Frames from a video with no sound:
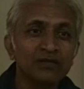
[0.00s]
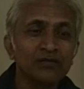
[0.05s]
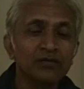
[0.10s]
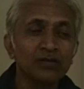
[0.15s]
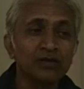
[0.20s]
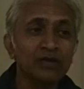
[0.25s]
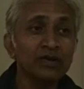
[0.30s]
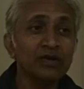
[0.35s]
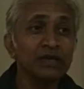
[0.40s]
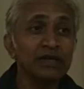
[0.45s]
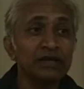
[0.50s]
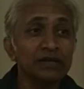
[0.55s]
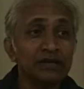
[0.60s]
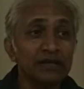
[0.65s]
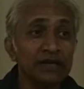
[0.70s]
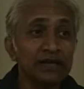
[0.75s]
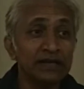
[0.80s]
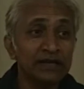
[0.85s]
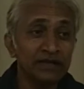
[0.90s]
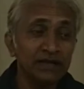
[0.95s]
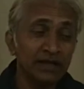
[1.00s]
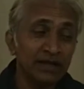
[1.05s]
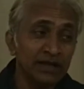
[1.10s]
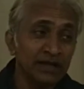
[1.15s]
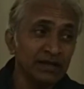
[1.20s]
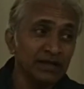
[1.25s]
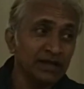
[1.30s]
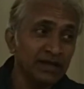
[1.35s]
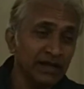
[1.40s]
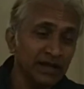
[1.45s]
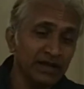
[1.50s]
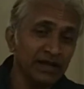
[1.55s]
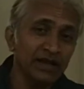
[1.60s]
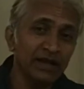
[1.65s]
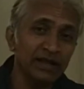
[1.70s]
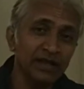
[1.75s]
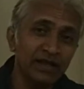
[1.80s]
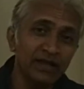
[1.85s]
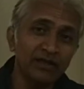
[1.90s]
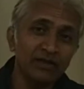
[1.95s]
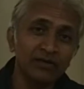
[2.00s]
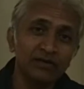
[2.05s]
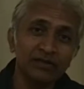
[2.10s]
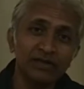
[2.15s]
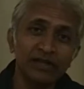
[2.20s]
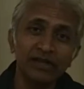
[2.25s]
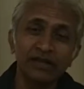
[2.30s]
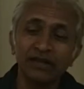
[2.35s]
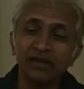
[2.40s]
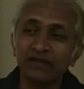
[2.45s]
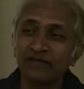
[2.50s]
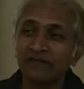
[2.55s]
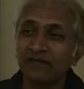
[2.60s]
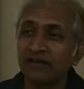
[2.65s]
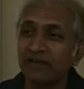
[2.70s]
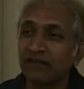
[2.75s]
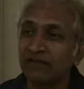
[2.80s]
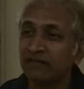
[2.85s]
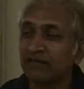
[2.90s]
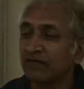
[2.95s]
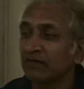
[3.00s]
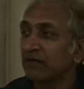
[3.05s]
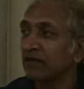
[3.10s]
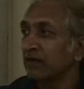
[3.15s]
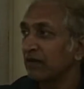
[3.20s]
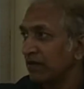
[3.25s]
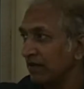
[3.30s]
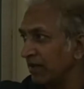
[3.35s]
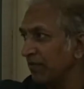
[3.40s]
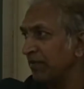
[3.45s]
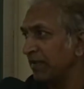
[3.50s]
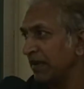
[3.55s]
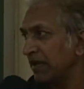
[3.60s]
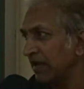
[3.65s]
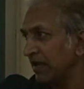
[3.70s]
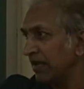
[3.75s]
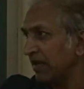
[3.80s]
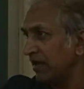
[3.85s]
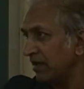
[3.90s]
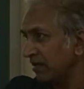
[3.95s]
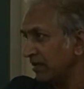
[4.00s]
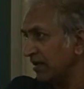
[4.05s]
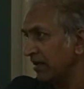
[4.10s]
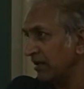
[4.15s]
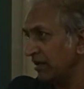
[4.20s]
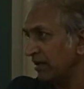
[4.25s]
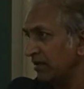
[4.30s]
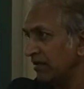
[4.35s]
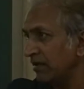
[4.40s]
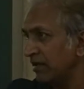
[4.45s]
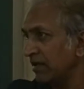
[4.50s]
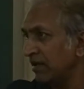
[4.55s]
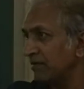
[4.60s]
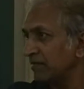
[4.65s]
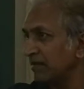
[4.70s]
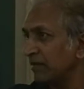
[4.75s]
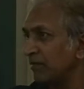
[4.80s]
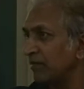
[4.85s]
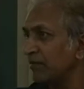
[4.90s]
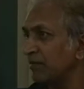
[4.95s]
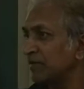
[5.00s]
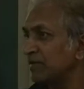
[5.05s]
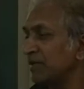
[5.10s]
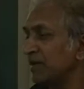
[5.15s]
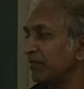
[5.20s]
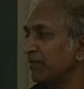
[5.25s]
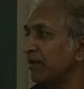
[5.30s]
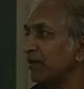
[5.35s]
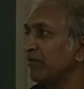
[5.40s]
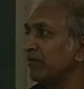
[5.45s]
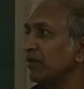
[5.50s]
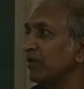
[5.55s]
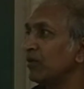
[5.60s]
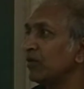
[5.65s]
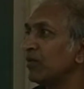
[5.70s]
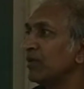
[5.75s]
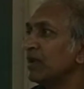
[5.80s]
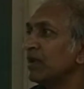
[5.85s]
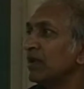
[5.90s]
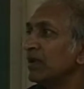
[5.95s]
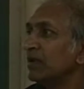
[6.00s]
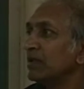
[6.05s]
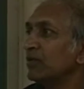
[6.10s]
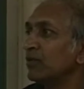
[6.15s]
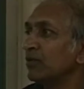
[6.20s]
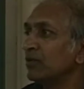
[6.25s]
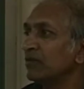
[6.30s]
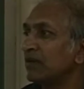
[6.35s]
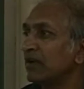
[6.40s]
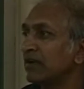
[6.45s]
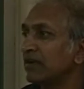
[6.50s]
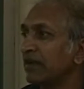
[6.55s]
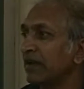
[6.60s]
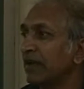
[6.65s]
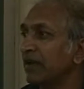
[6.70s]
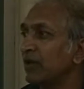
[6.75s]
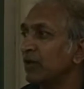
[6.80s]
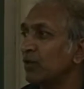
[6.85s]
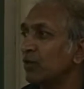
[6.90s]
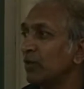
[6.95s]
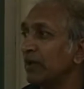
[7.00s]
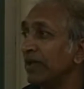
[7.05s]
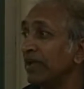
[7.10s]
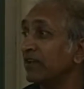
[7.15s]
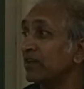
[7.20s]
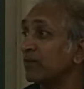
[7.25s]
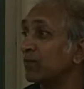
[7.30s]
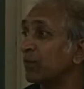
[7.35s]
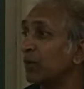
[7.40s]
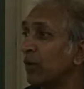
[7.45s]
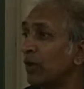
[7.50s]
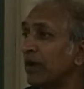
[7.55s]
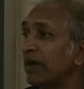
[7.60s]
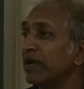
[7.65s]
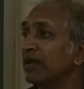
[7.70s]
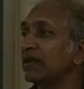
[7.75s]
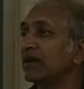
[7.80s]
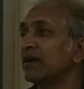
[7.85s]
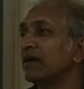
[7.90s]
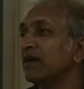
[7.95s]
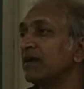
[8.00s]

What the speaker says: So indirectly, the industries typically in the example which I am giving you, those are trying to exploit